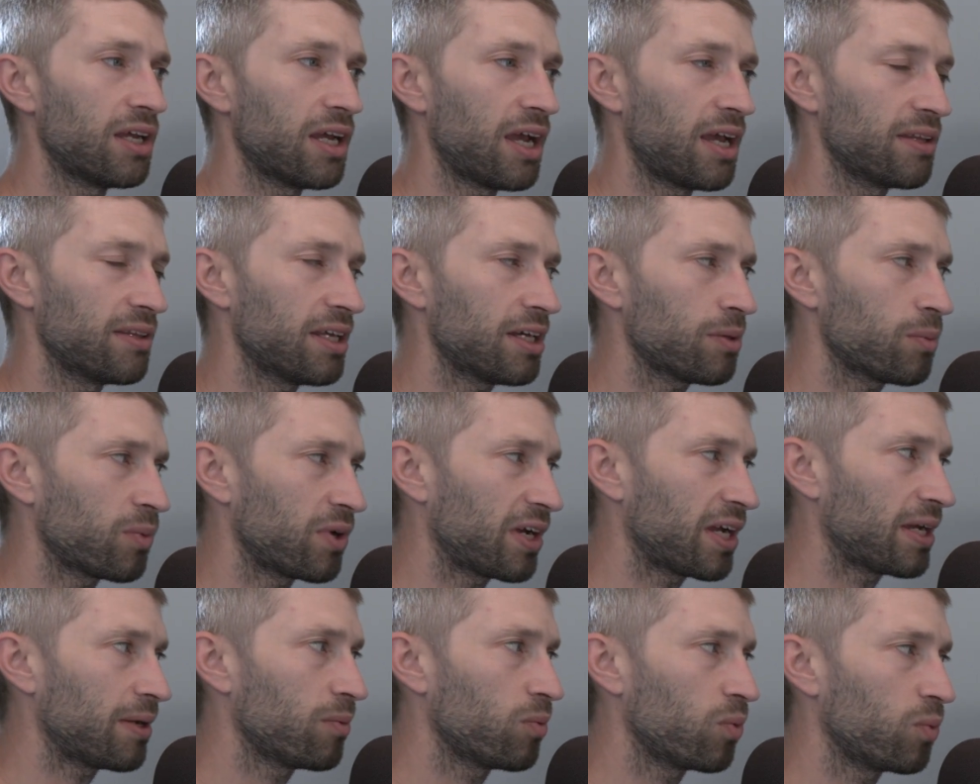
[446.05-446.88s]
And that
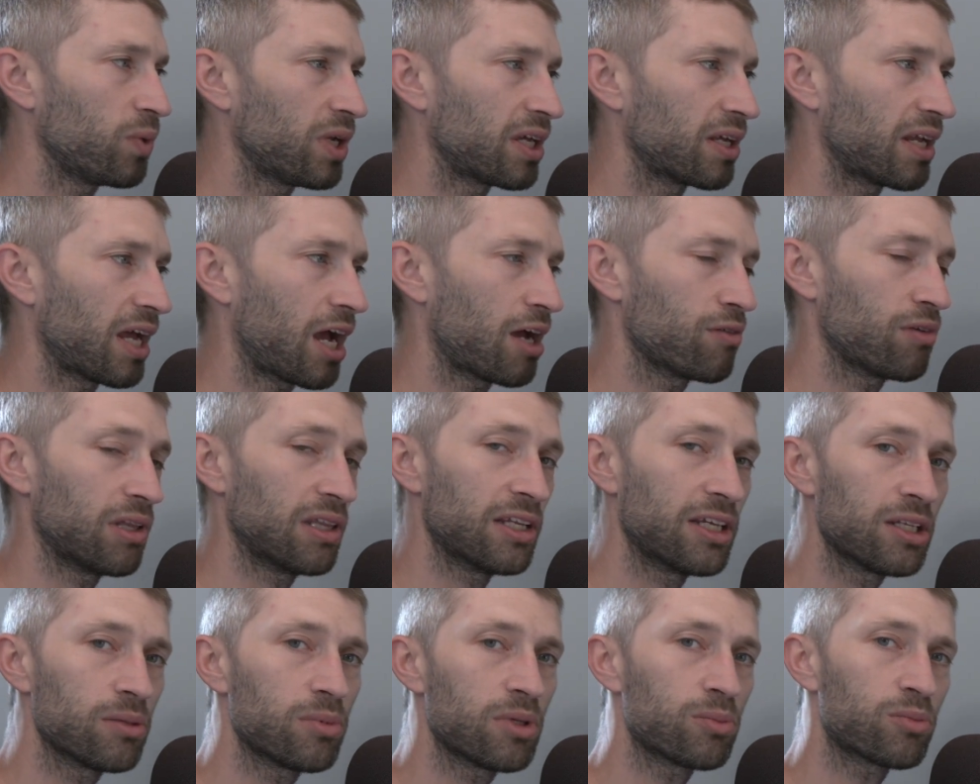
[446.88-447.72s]
way we can have a
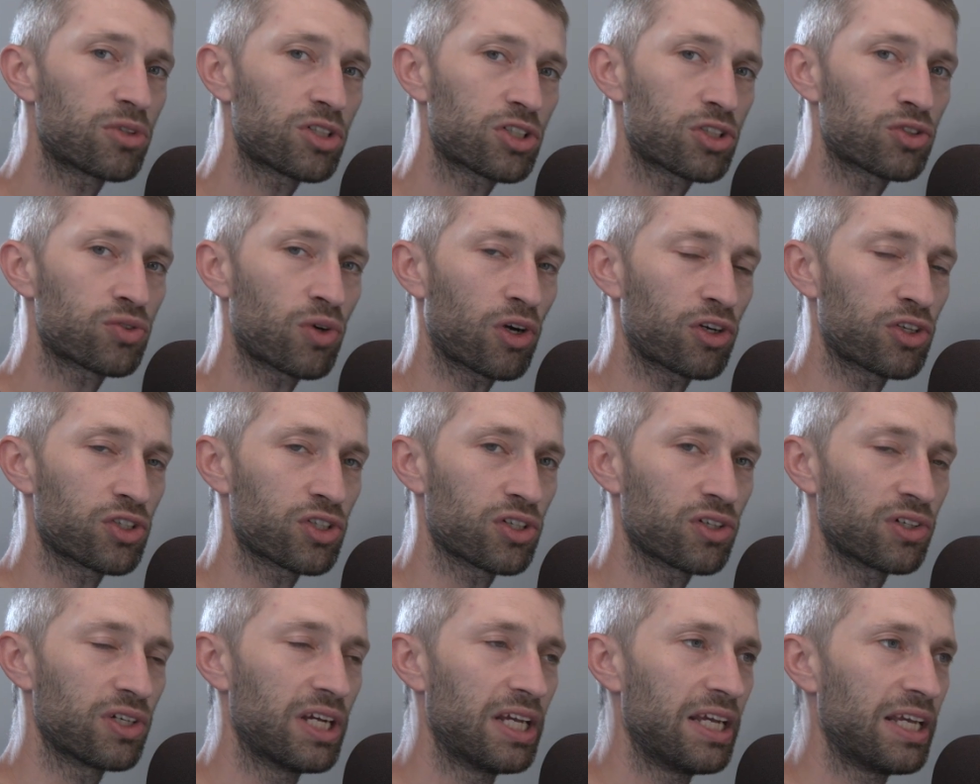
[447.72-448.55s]
little bit more
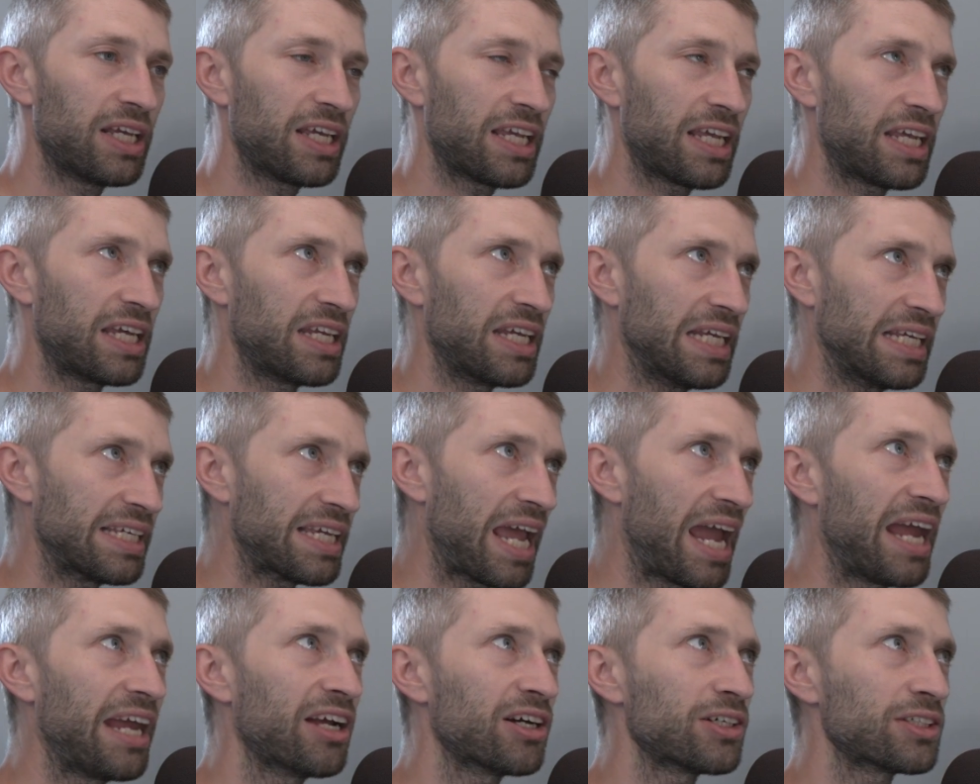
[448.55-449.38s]
structure in a
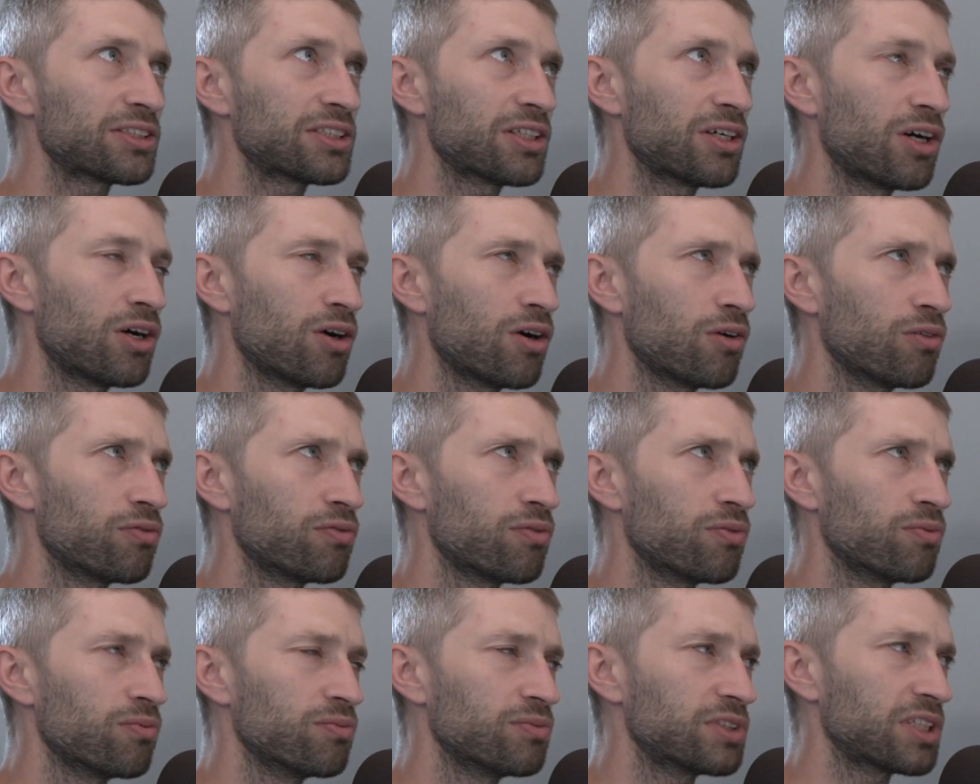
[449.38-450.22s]
chaos of
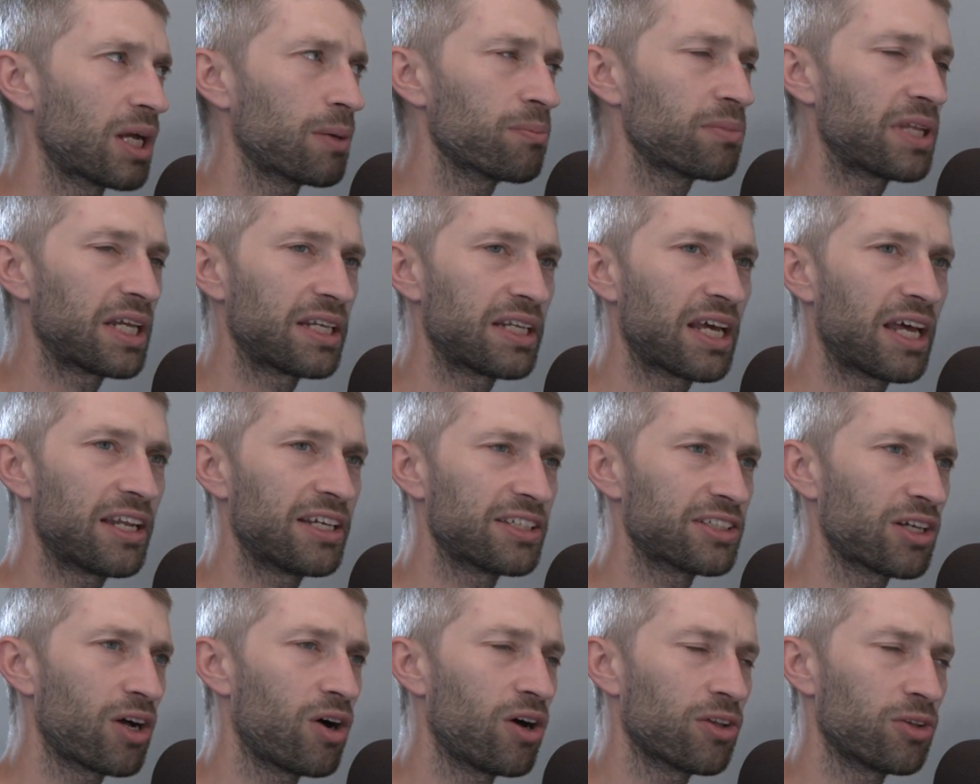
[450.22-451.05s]
something that
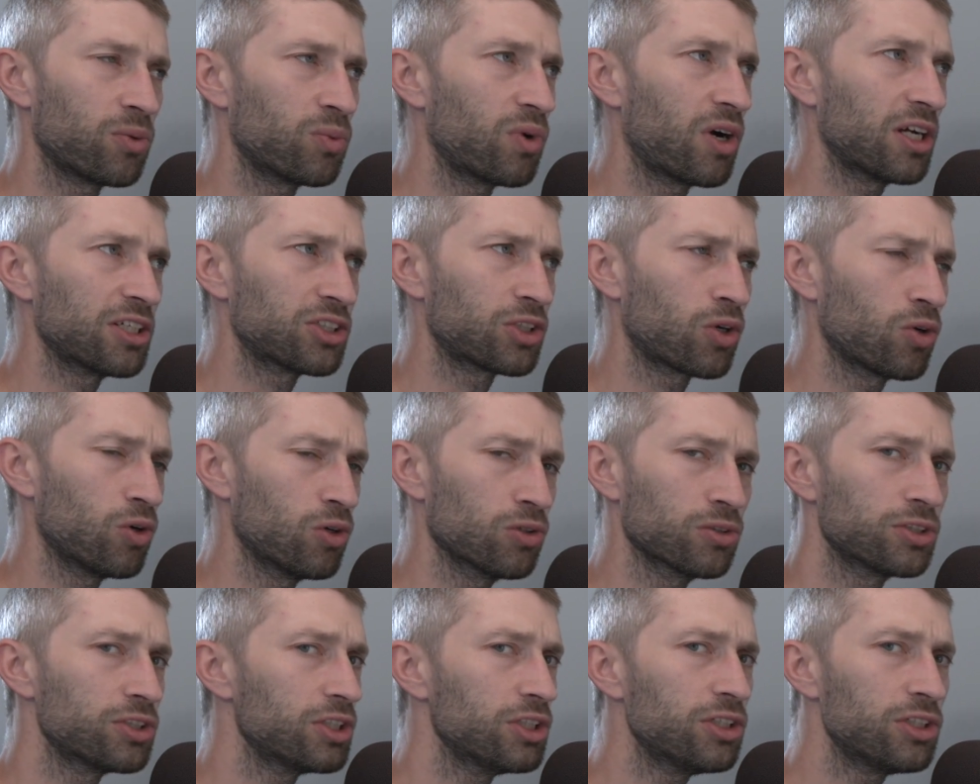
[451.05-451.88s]
is otherwise
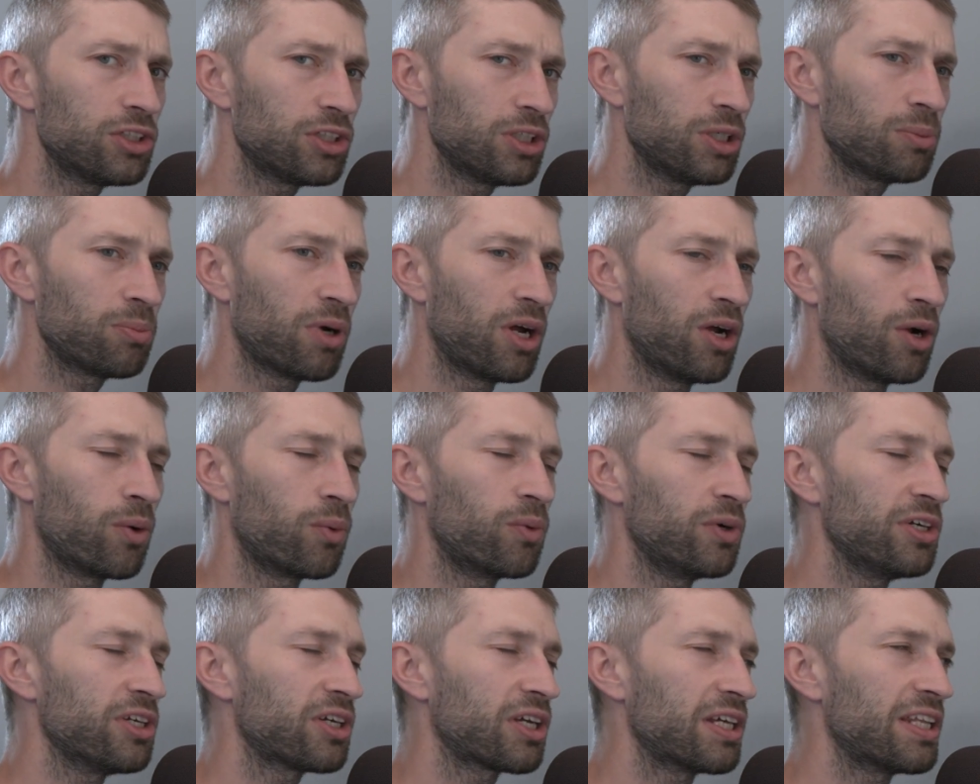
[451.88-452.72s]
called YouTube,
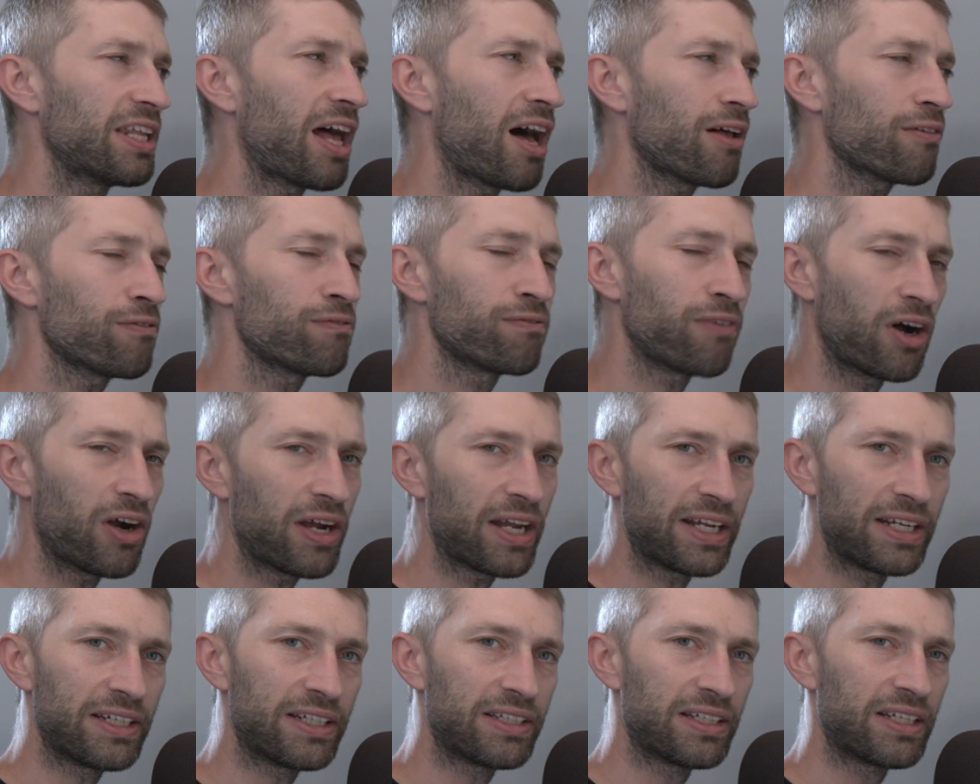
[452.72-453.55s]
where you cannot
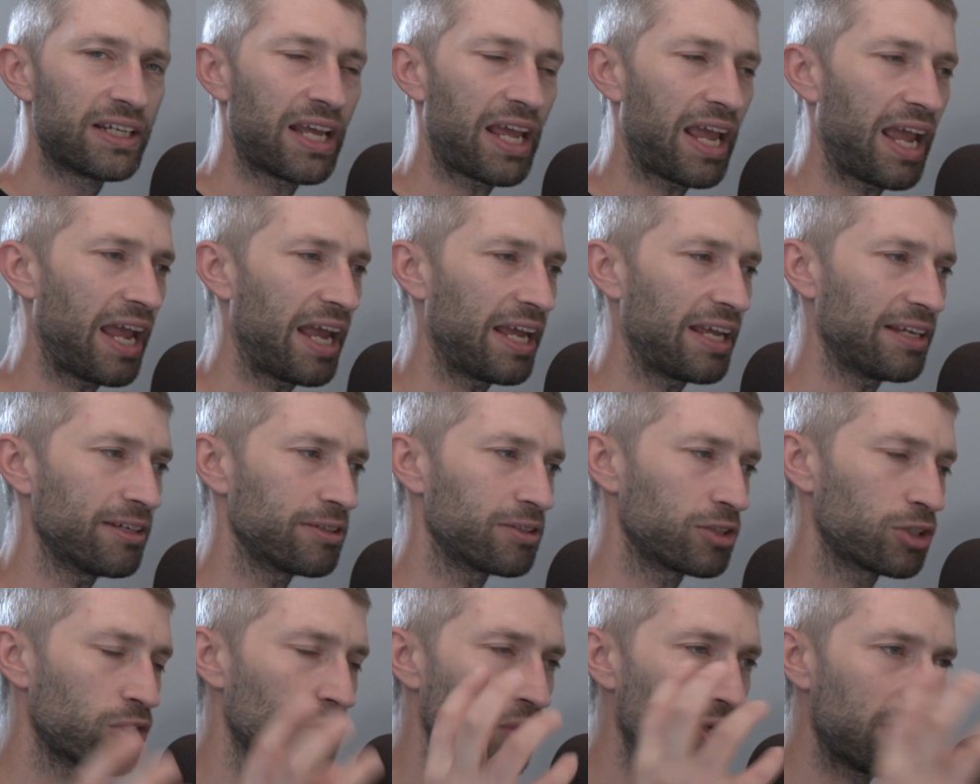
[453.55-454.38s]
find a
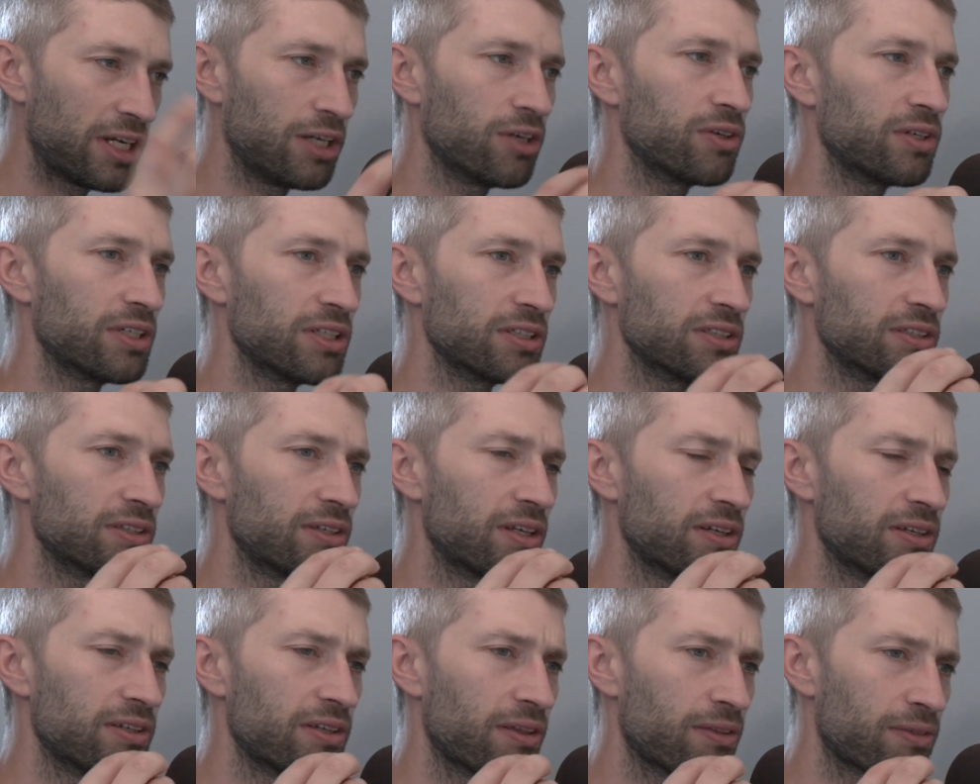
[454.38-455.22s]

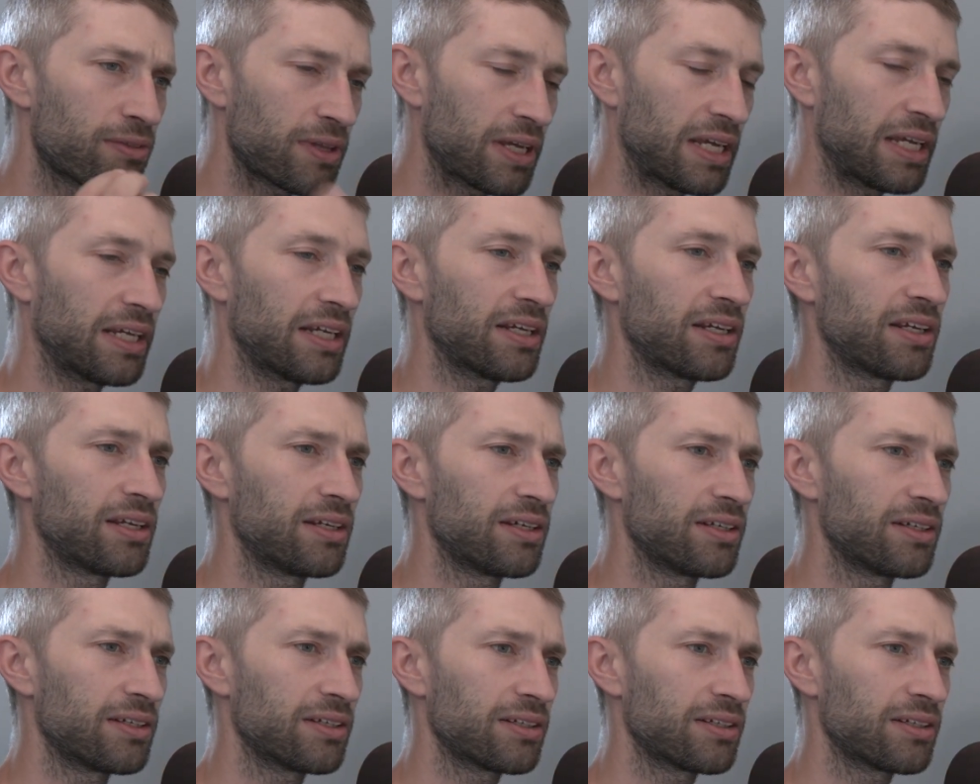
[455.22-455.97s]
coherent thing.